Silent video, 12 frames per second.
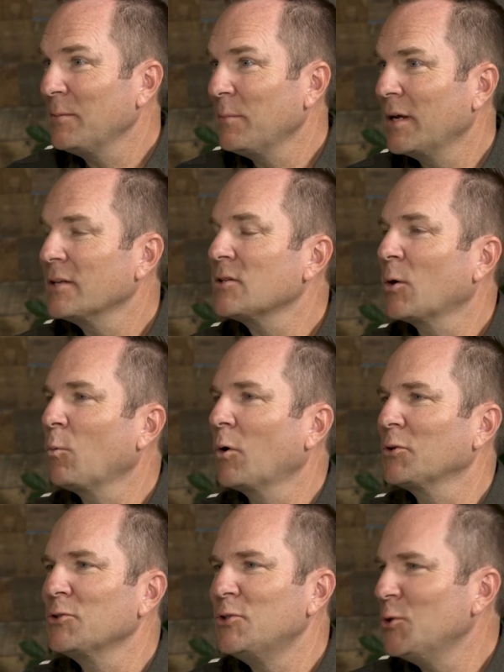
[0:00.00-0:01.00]
Right? Because our
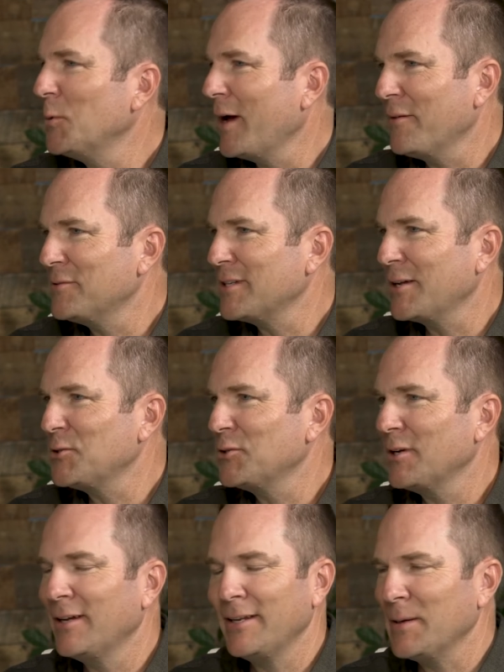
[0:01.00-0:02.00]
words do have such
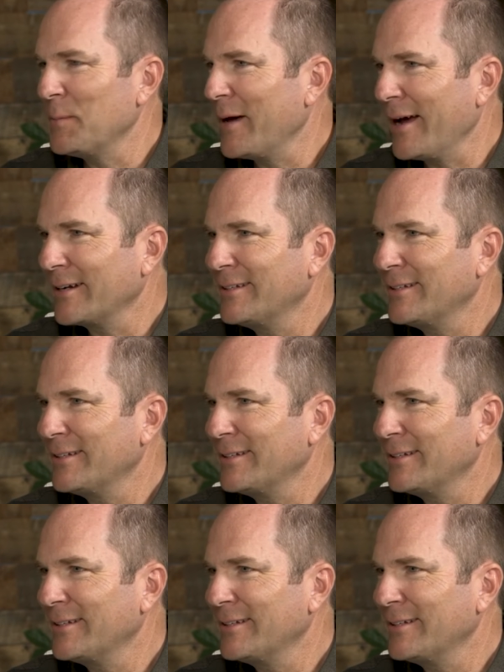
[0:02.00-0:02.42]
an impact.